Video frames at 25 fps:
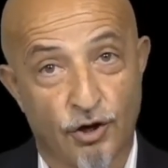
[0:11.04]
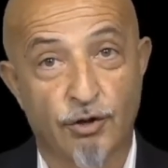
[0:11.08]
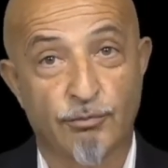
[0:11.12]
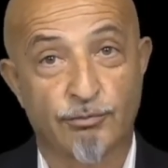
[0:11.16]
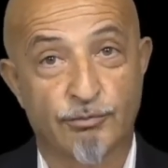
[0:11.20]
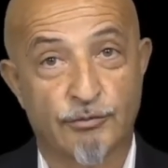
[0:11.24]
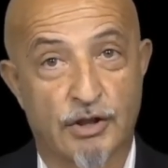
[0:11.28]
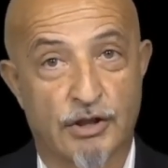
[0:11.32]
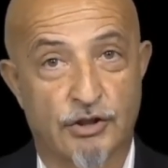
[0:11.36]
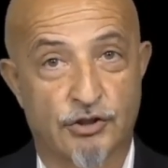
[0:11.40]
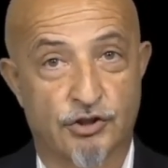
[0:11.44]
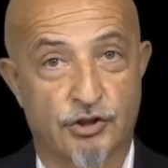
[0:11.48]

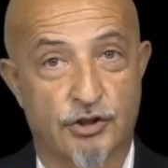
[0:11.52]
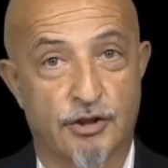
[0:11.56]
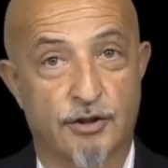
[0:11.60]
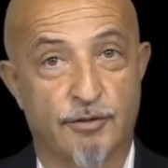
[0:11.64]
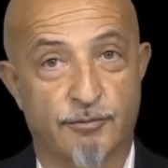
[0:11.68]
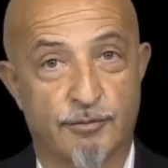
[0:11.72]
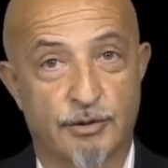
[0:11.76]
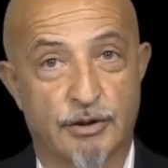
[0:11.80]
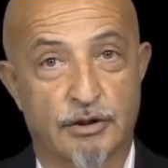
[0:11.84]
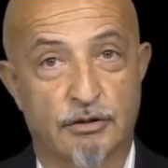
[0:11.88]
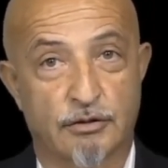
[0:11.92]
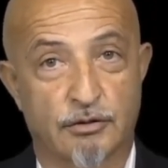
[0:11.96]
Wear your
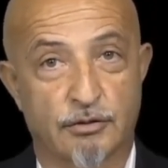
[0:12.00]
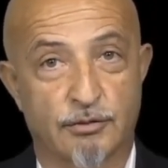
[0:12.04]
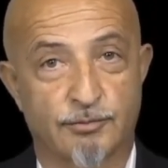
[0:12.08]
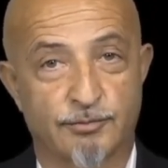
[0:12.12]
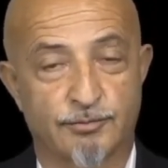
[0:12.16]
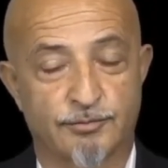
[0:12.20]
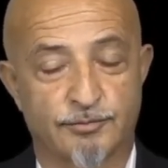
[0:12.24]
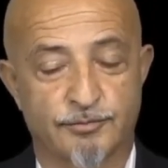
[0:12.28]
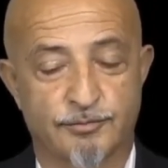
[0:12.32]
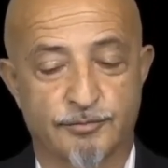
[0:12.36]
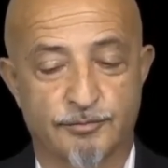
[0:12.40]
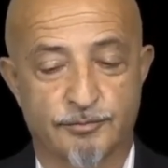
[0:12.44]
veils
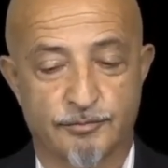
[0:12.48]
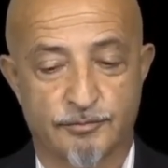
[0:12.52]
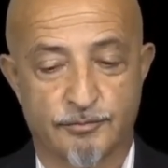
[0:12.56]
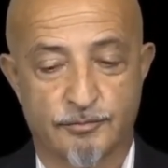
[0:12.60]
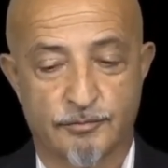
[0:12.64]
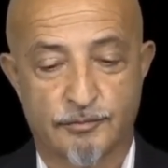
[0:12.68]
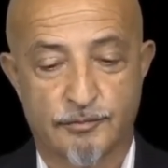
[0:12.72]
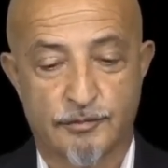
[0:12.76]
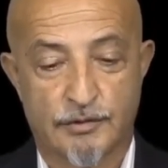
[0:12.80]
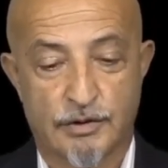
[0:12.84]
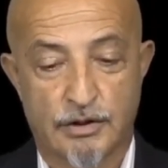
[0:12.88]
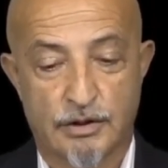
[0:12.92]
tightly, like
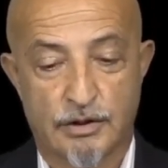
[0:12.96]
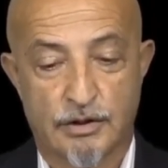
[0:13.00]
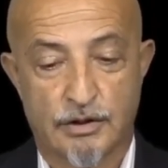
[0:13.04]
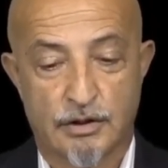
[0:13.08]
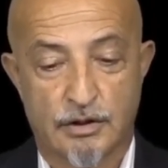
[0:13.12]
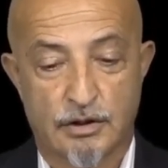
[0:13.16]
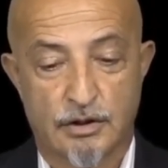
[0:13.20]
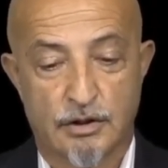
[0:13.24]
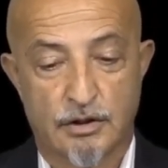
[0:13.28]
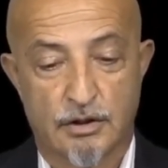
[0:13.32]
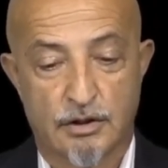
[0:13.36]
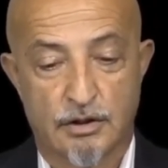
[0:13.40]
Aunt
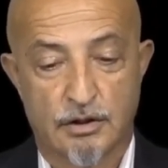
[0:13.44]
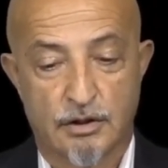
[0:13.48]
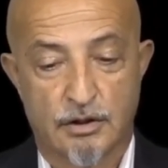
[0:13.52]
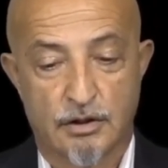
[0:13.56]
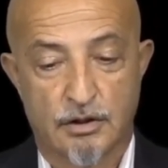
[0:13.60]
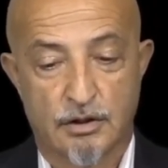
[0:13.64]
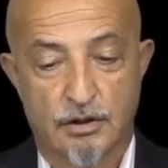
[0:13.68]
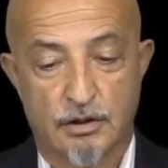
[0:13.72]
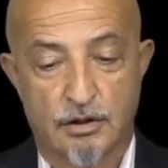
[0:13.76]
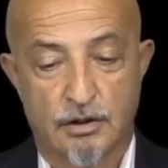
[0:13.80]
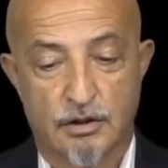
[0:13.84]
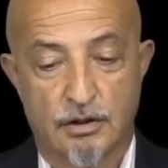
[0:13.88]
Simin
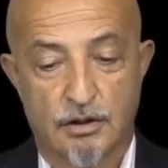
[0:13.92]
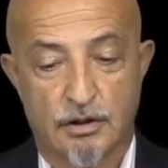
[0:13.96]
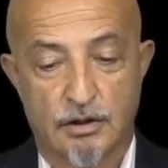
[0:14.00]
Omar.